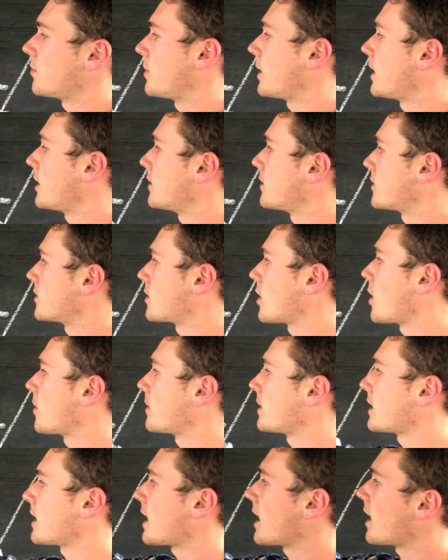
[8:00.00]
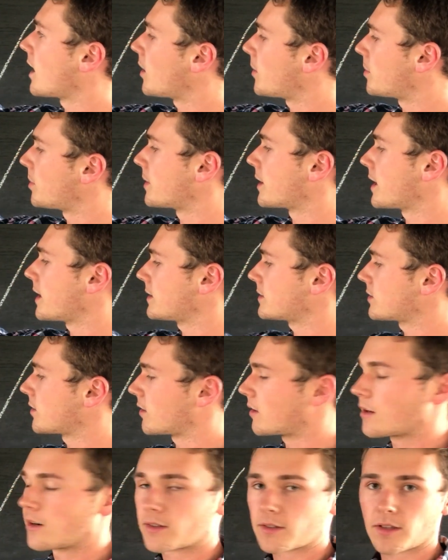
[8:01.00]
be disturbing our plants, so
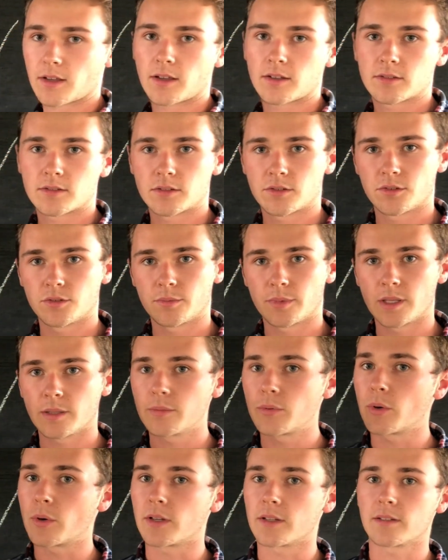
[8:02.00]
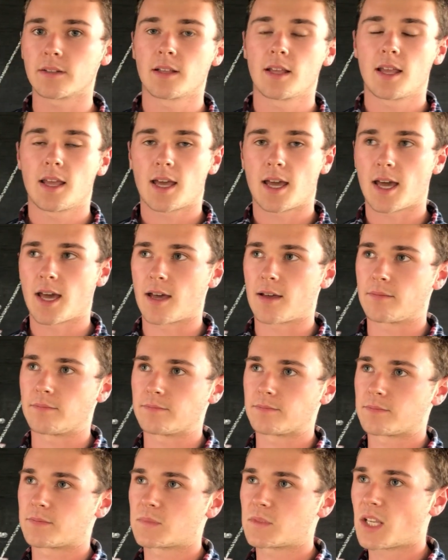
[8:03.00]
they're not going to be putting
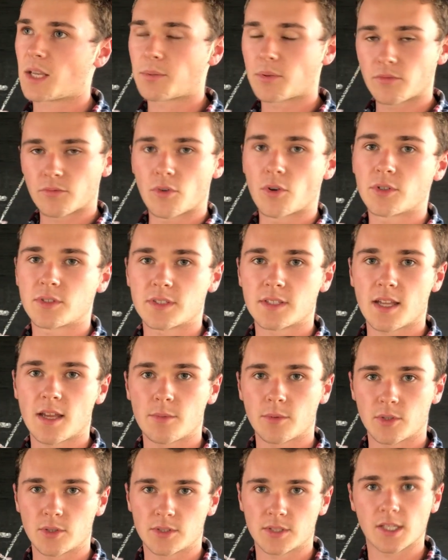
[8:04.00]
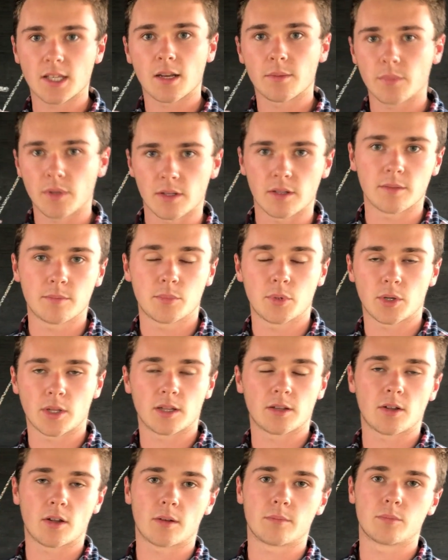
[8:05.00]
deeper roots down because they're going to be putting a
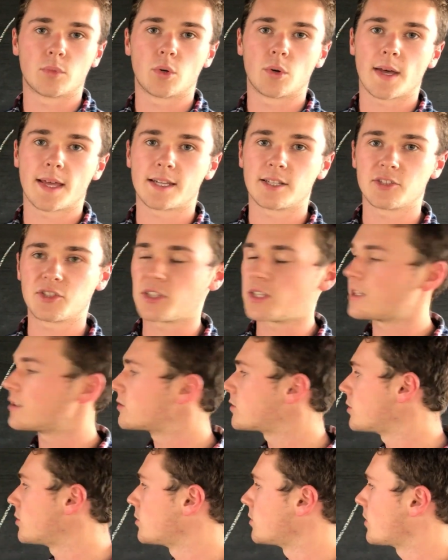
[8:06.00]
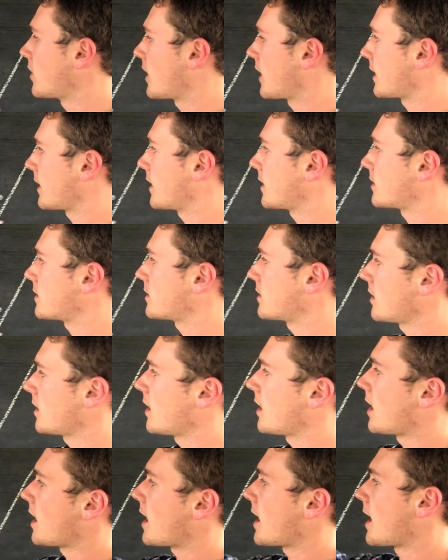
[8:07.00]
lot more energy into, I guess,
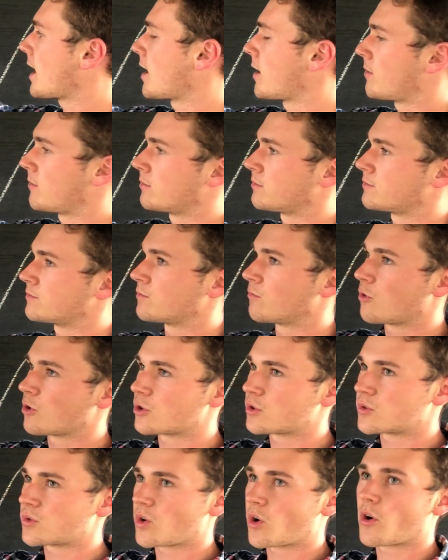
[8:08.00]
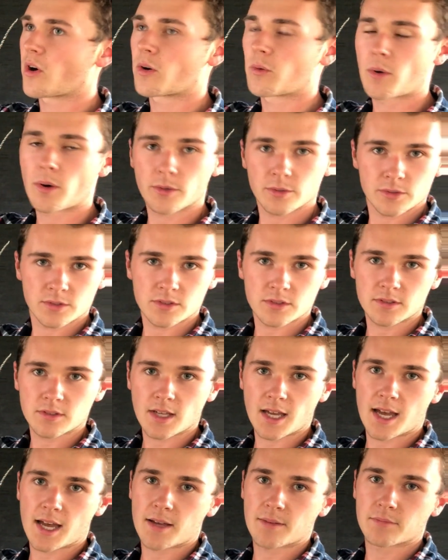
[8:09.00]
restoring what was
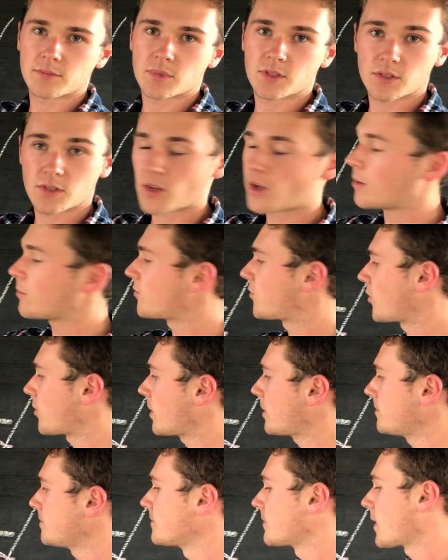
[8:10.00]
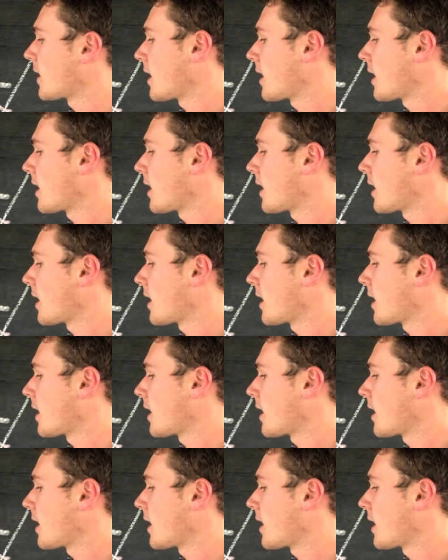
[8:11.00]
disturbed from them.